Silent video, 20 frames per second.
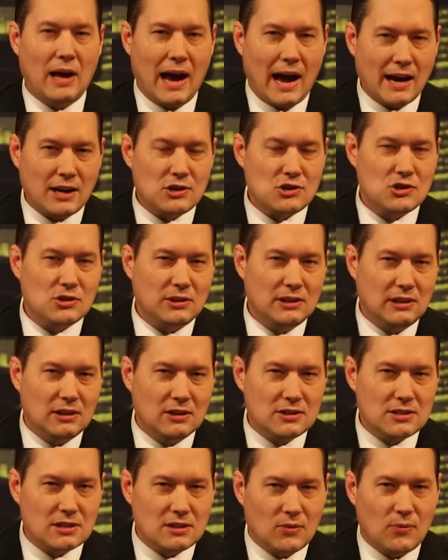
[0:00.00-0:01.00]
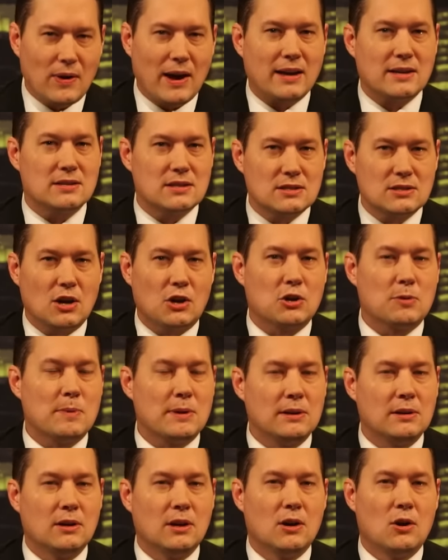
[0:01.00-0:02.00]
actually looks at the facts of this
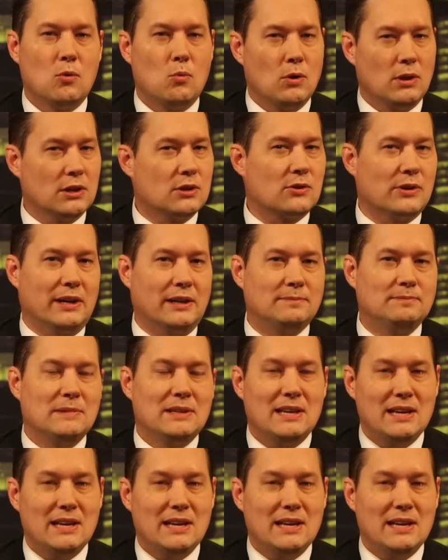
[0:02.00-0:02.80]
argument will agree.